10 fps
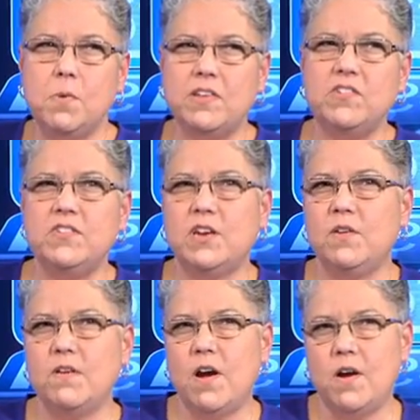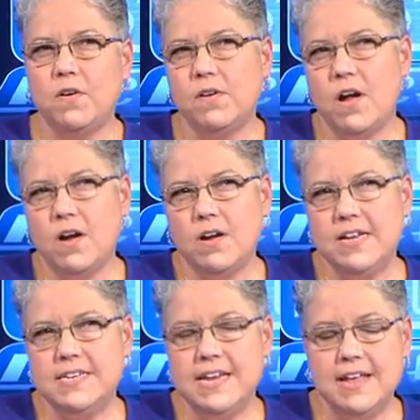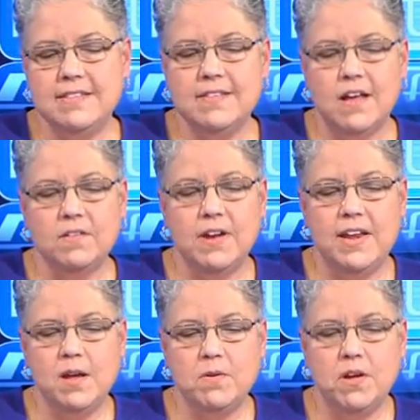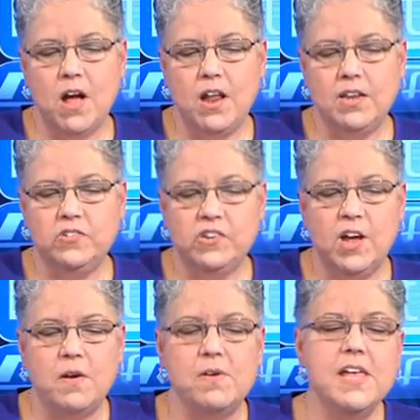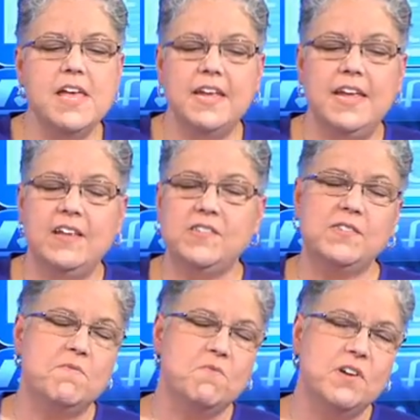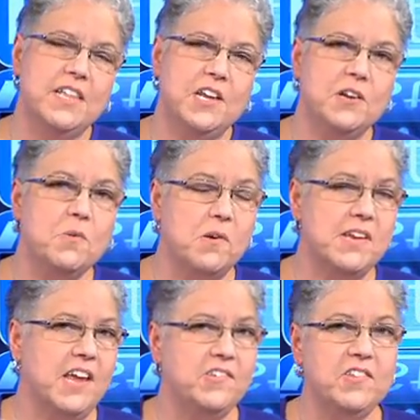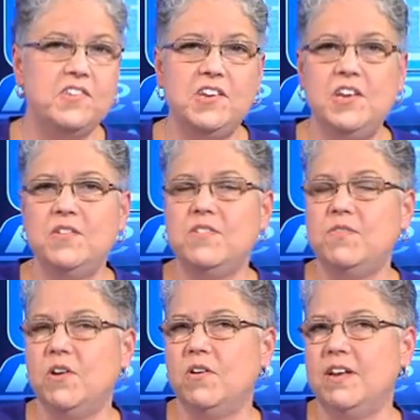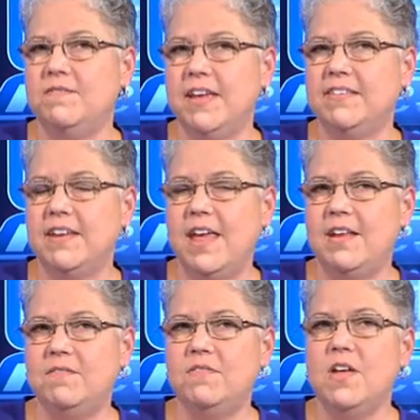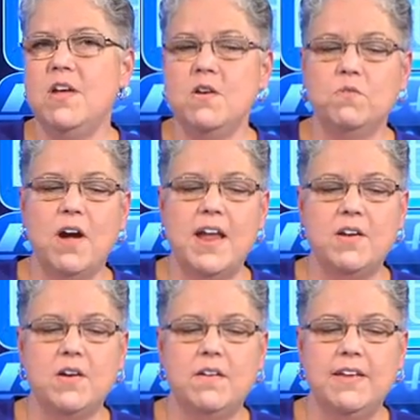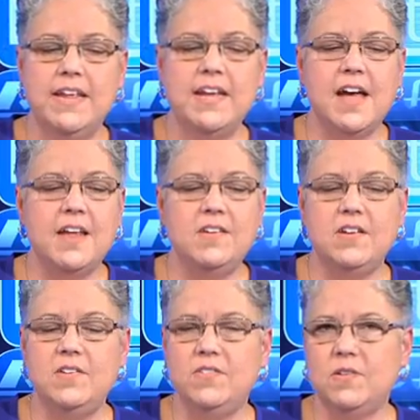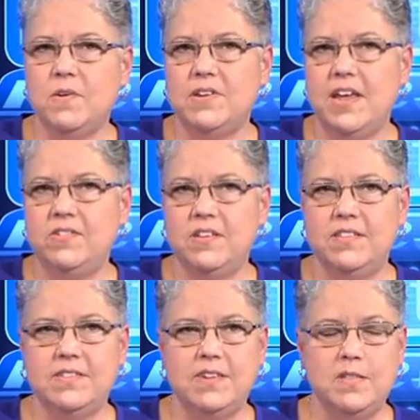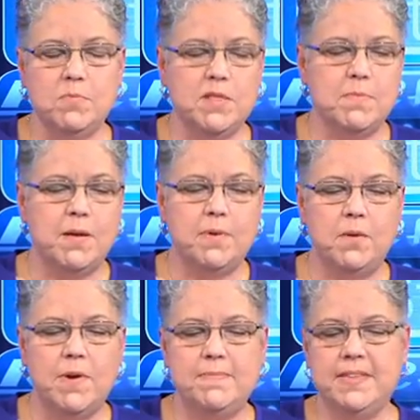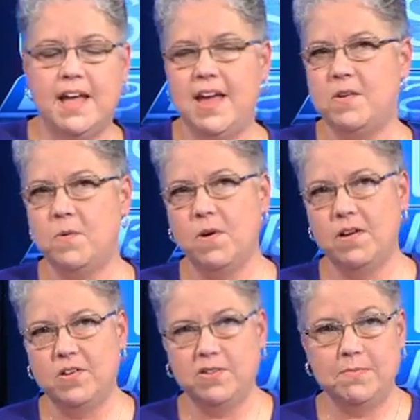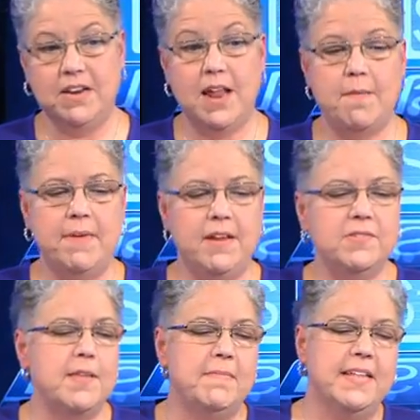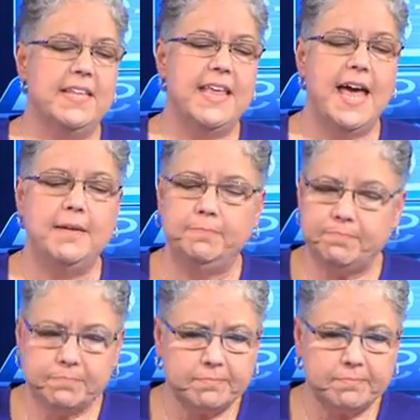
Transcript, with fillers: questions that are, are, are intense on a radio call-in show, can get you some really good quotations to use. If you're an investigative writer of any kind, you can use the quotations, either put them up on a website or use them in an op-ed or something like that.